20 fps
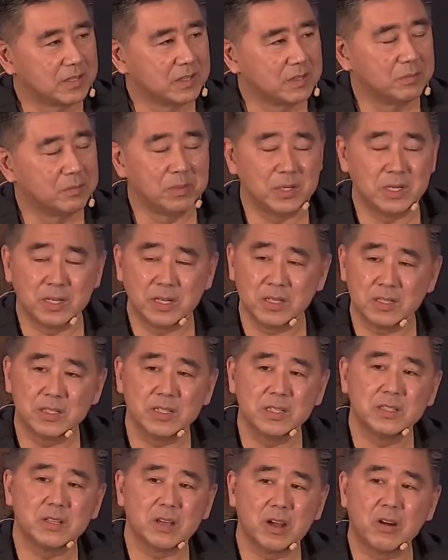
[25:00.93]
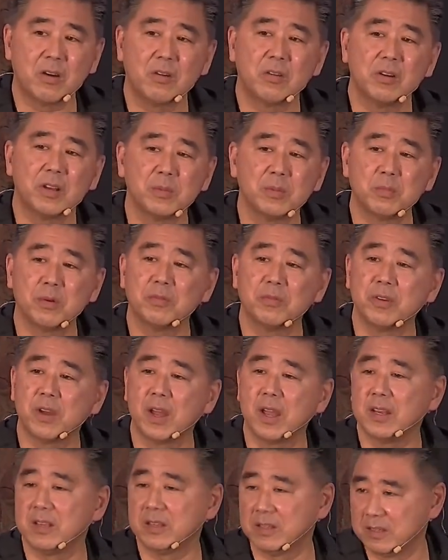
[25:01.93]
Because he's already
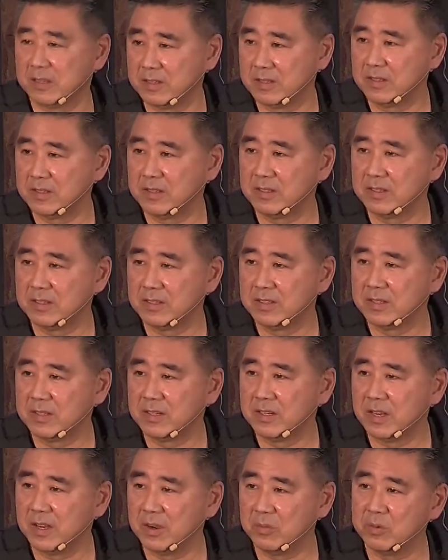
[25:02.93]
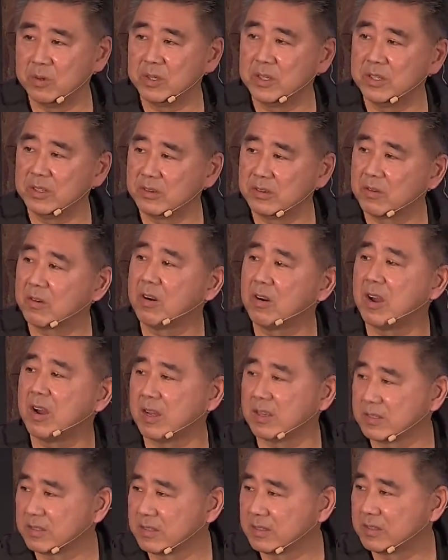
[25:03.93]
provided a wooden
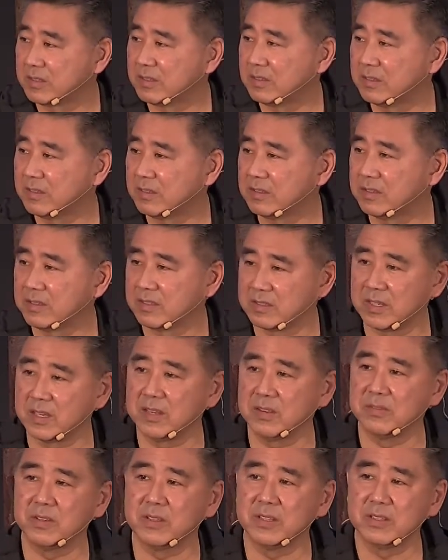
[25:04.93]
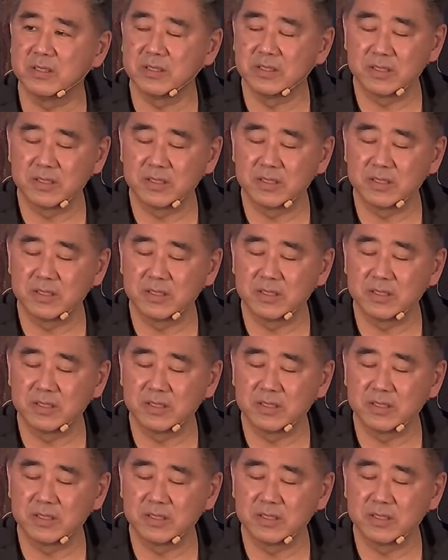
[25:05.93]
cross to save us.